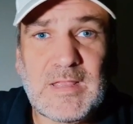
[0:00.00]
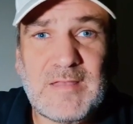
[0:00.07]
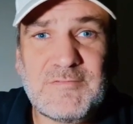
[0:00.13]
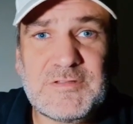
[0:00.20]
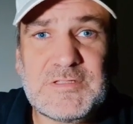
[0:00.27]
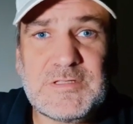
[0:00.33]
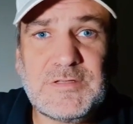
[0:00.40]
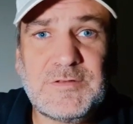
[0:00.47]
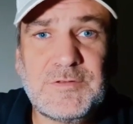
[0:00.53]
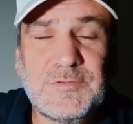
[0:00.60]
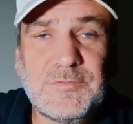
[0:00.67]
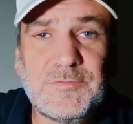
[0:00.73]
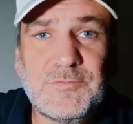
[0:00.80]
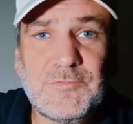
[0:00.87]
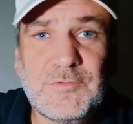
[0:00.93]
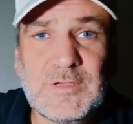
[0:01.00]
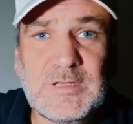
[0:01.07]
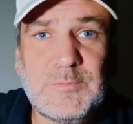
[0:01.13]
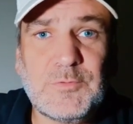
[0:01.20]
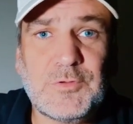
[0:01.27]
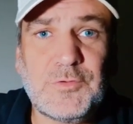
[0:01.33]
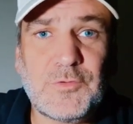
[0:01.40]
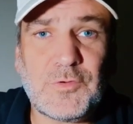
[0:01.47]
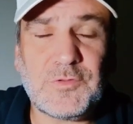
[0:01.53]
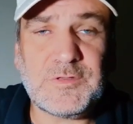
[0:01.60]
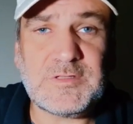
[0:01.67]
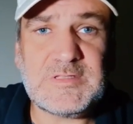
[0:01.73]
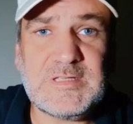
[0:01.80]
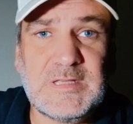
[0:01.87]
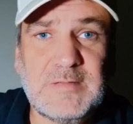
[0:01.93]
Everton really were
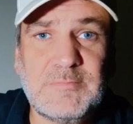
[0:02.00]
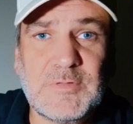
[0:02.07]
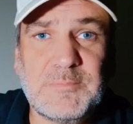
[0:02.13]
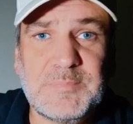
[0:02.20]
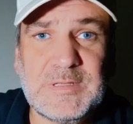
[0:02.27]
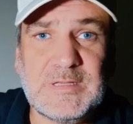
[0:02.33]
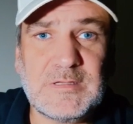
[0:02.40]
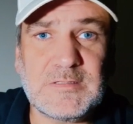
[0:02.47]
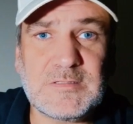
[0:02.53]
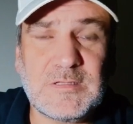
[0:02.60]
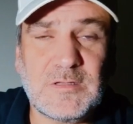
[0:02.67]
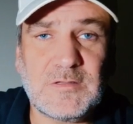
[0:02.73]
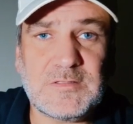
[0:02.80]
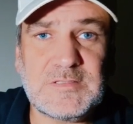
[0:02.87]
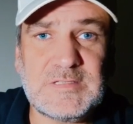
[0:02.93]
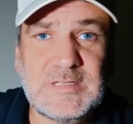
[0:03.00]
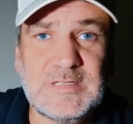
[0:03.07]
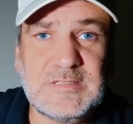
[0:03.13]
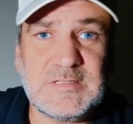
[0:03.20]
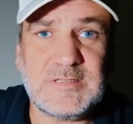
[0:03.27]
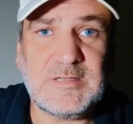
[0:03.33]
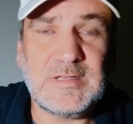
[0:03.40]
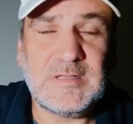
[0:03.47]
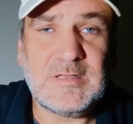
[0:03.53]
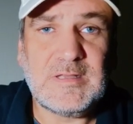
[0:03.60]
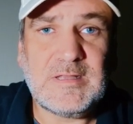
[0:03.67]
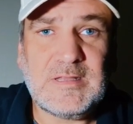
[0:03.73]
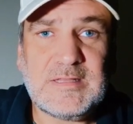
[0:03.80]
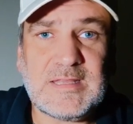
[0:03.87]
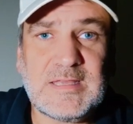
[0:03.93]
not the team that beat us last season.
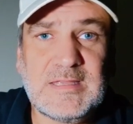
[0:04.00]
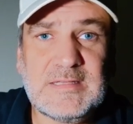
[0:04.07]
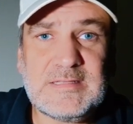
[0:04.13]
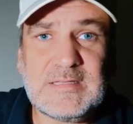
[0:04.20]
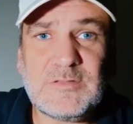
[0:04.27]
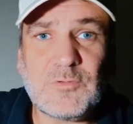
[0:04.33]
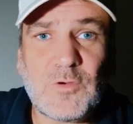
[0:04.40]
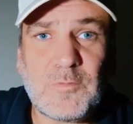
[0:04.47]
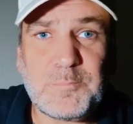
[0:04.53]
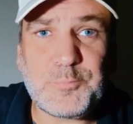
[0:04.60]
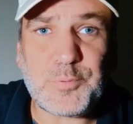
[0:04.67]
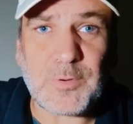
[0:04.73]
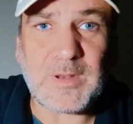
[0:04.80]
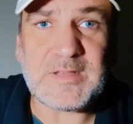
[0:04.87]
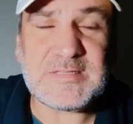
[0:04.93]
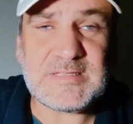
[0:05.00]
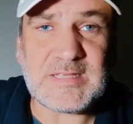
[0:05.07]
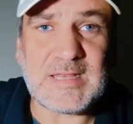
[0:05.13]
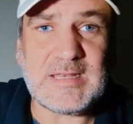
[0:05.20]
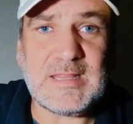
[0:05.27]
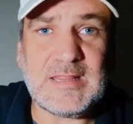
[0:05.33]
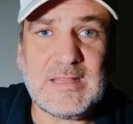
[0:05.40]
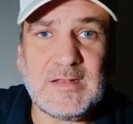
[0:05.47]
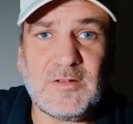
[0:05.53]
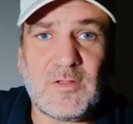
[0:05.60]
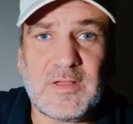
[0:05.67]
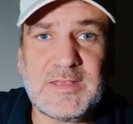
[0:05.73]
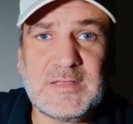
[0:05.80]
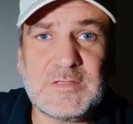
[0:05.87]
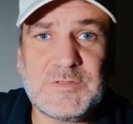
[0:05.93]
They did not press anything
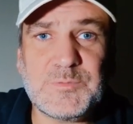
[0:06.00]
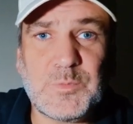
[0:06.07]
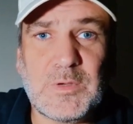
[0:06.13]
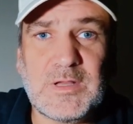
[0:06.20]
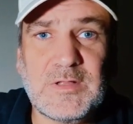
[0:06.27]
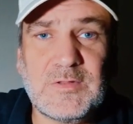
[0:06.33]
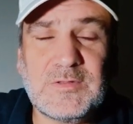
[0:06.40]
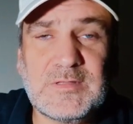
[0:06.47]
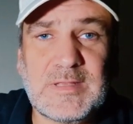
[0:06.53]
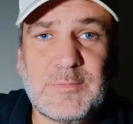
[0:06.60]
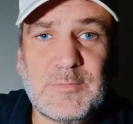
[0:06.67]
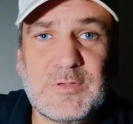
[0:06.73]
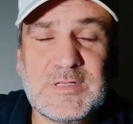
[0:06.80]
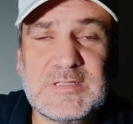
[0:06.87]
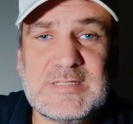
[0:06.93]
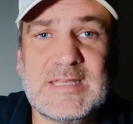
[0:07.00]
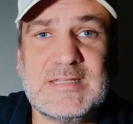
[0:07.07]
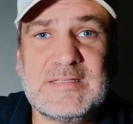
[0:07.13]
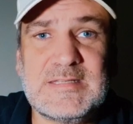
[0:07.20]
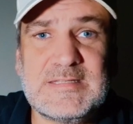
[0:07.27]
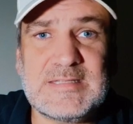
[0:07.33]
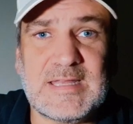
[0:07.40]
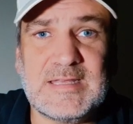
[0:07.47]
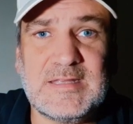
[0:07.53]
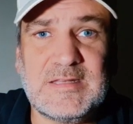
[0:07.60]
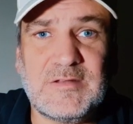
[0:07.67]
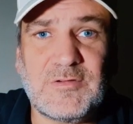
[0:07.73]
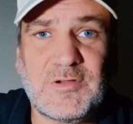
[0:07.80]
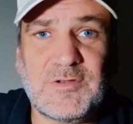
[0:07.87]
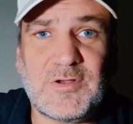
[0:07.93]
like as well. They were content to stay
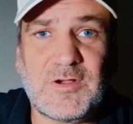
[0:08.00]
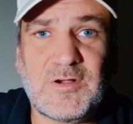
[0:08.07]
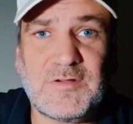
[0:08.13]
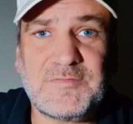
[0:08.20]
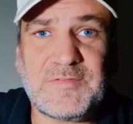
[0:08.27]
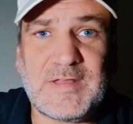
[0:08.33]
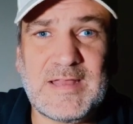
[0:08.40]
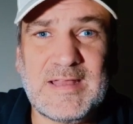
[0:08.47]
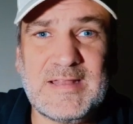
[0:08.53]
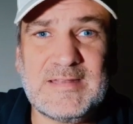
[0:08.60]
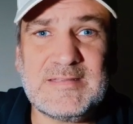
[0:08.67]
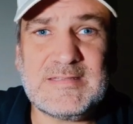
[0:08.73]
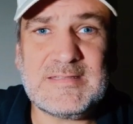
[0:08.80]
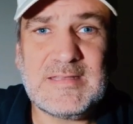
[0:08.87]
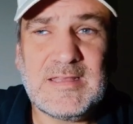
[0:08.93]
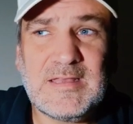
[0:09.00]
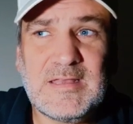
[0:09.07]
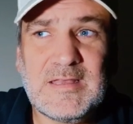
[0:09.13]
in their own half, and